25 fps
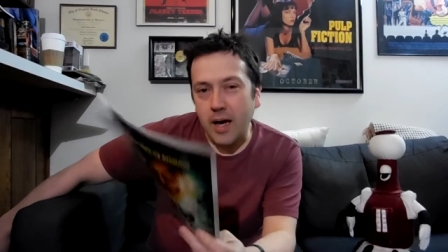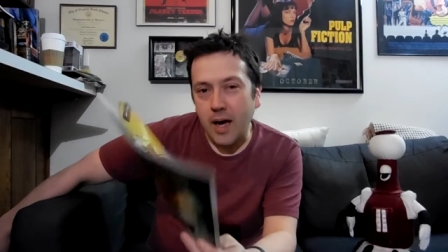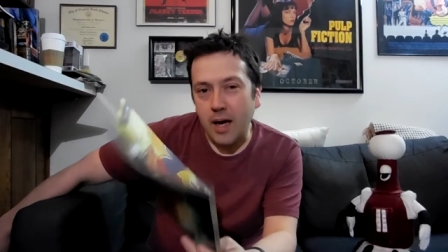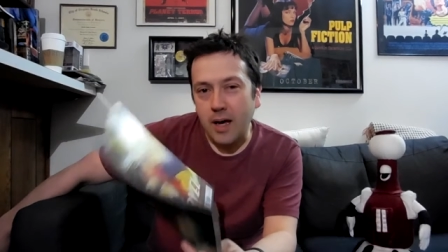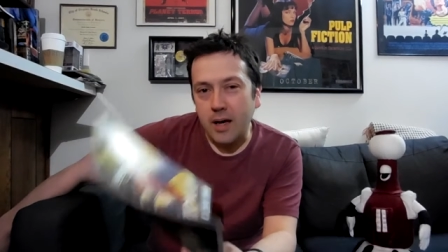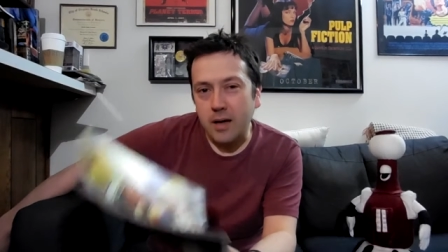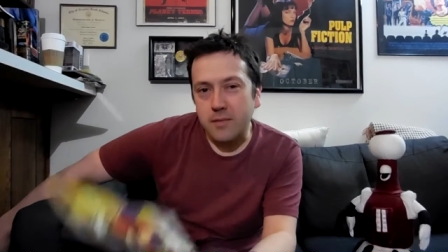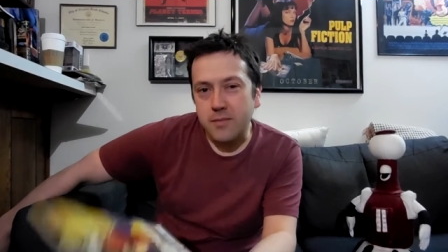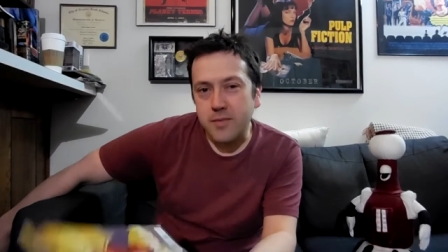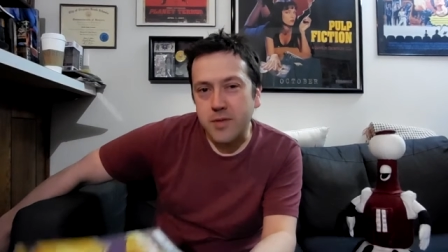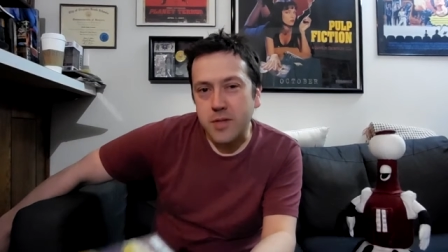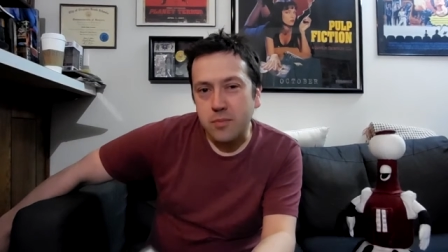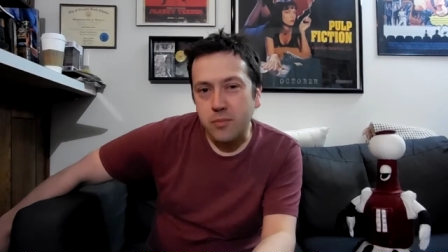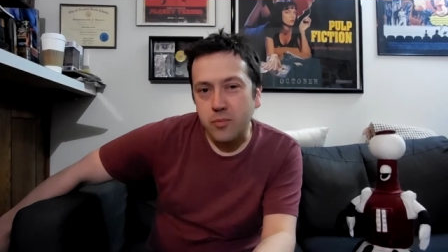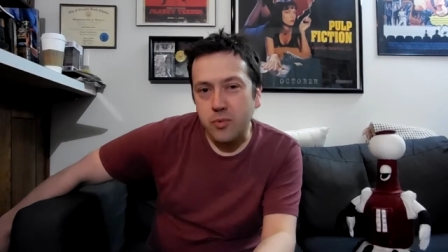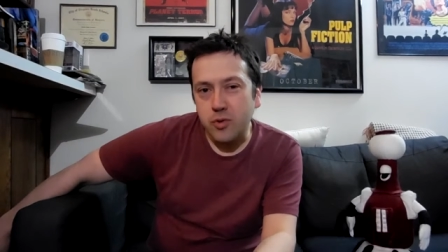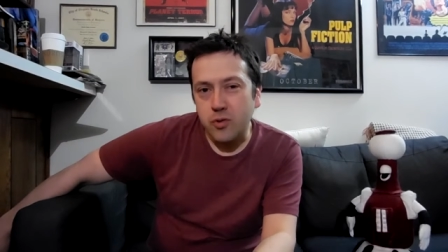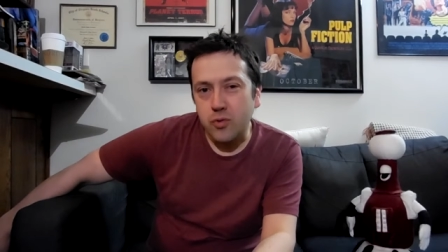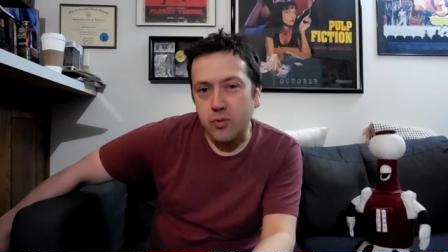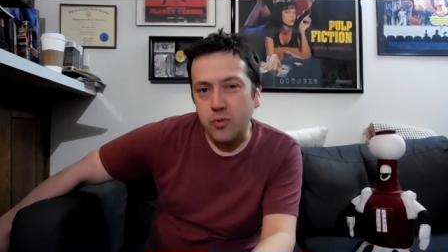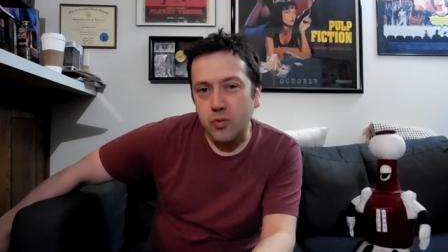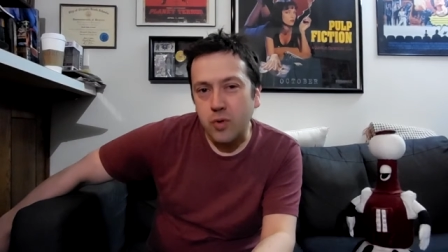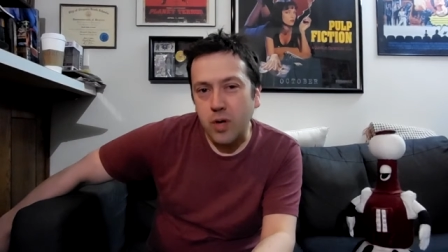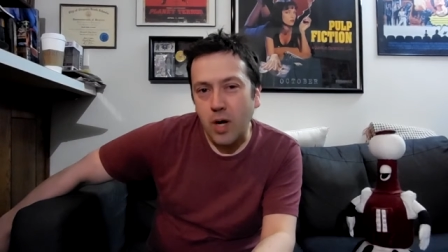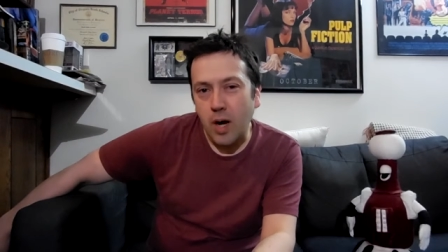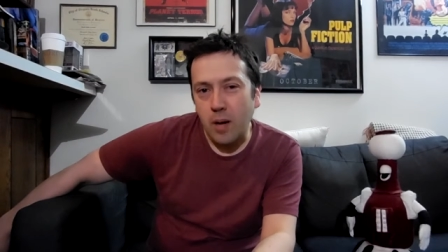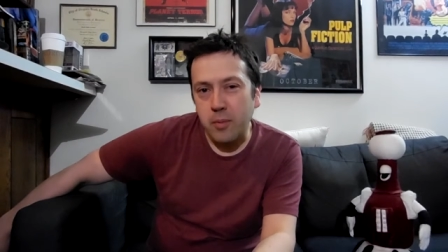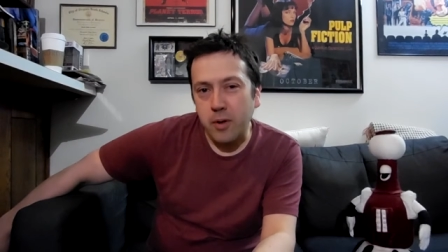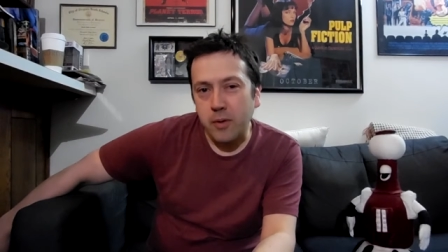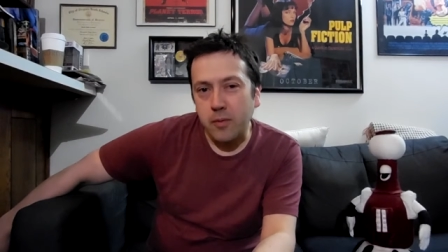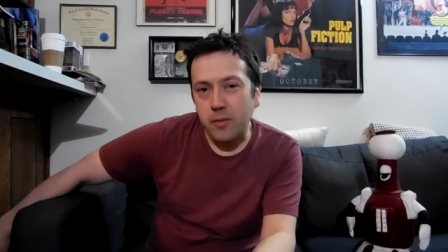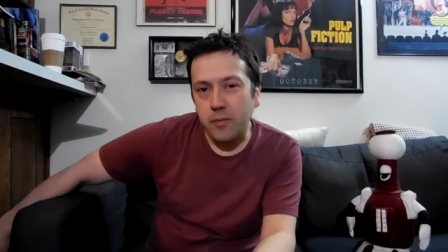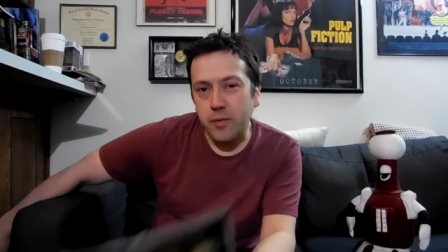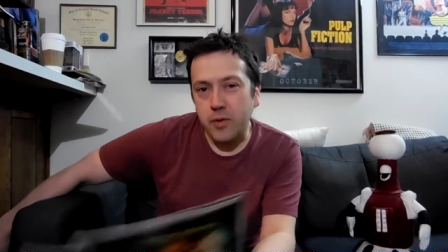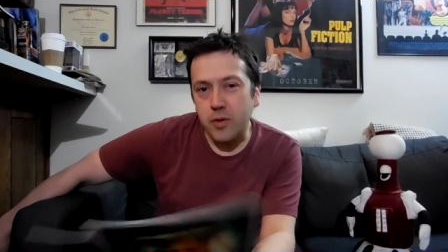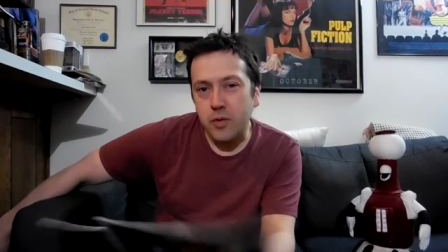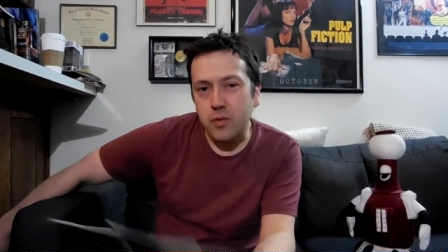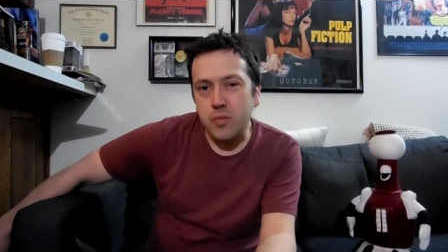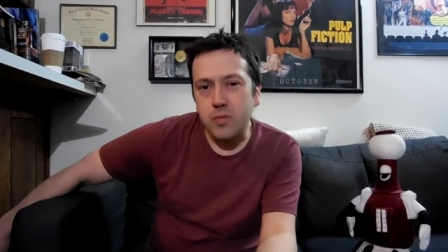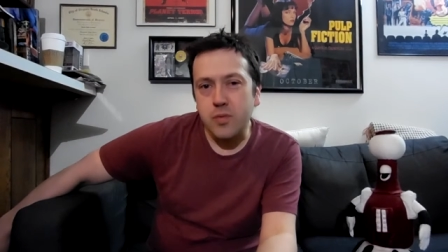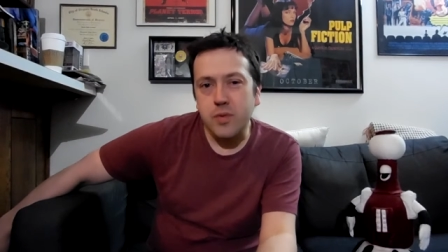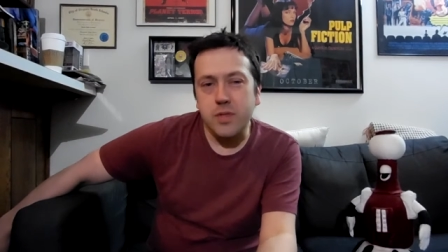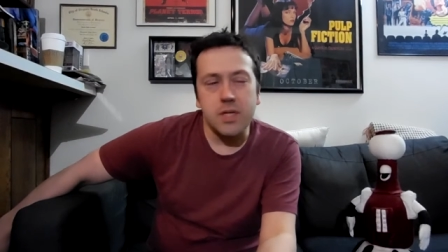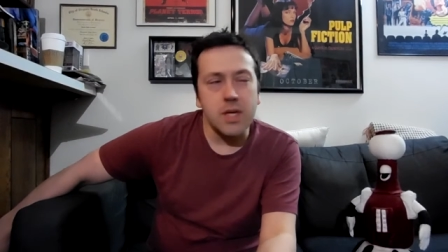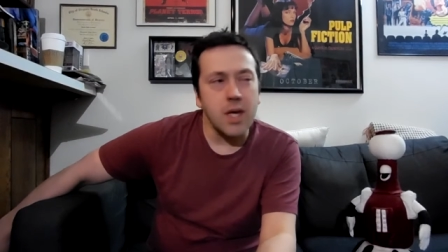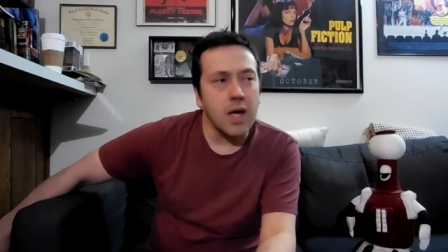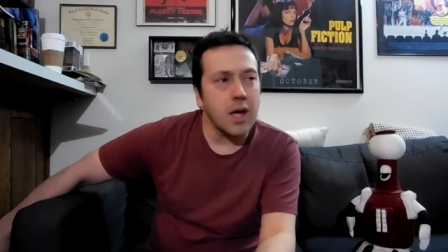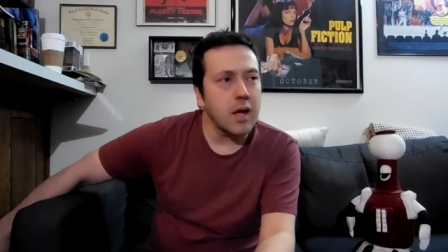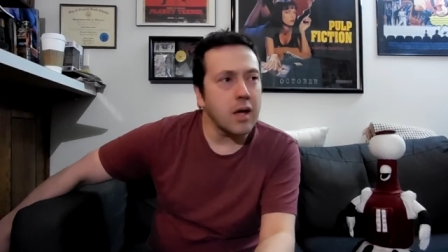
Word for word: have some new comic reviews.